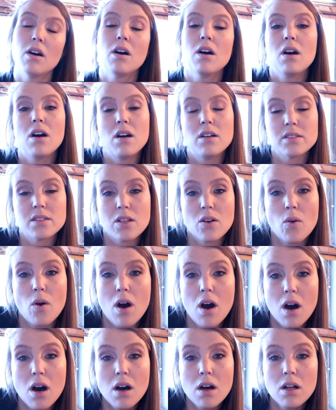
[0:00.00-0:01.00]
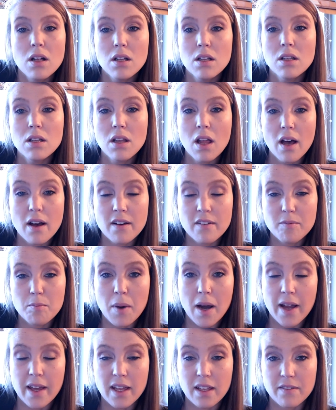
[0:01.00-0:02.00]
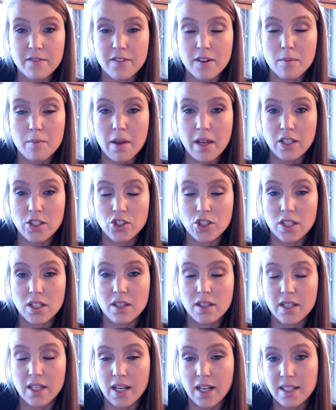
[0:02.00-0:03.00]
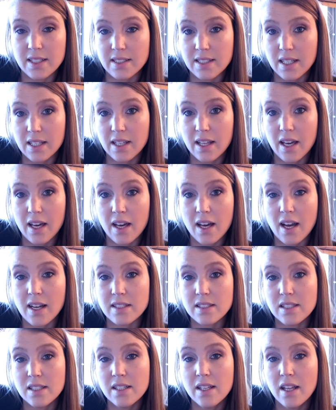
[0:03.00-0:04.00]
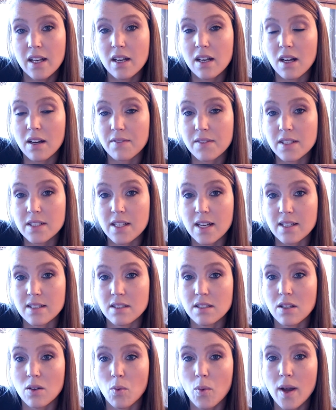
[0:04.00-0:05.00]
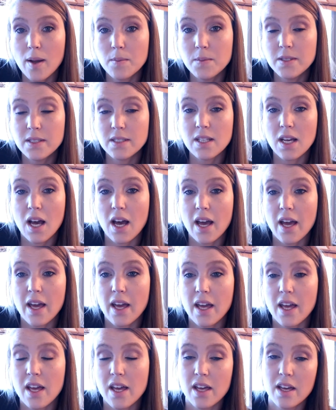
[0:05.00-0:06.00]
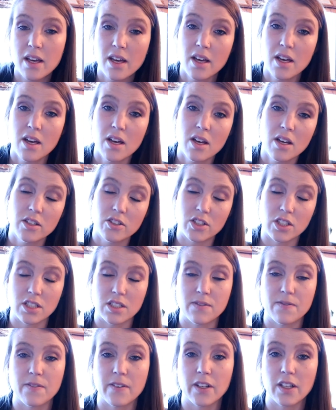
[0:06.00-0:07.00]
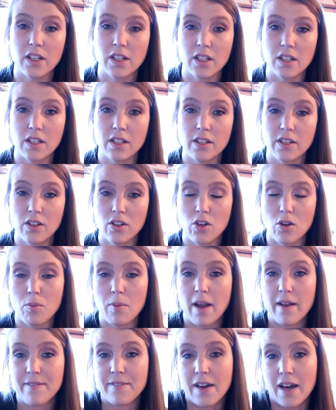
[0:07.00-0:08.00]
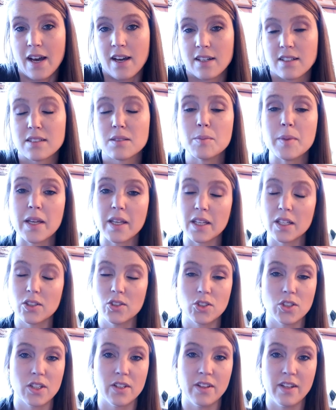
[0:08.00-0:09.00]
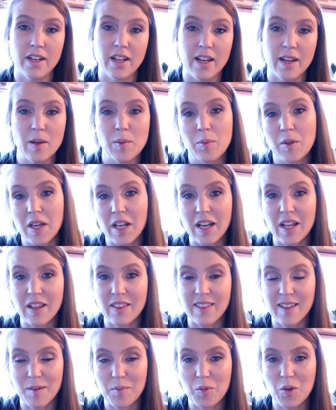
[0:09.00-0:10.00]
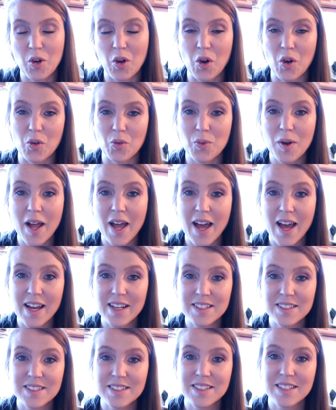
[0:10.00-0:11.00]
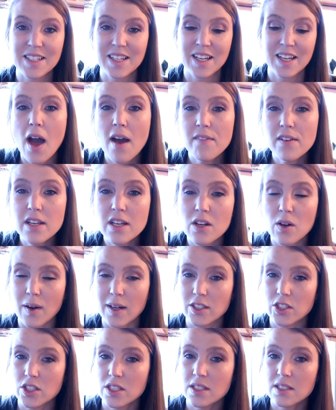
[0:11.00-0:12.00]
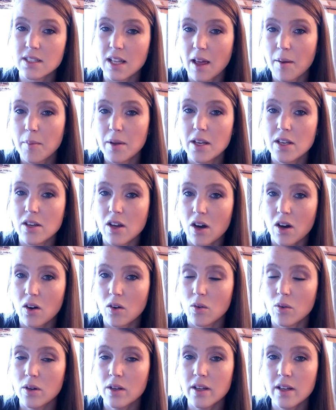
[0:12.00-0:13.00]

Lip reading: Also, all of my information that I did get it off the Tesla website, just for, you know, my facts, making sure that I am getting them correct. If you have any questions, let me know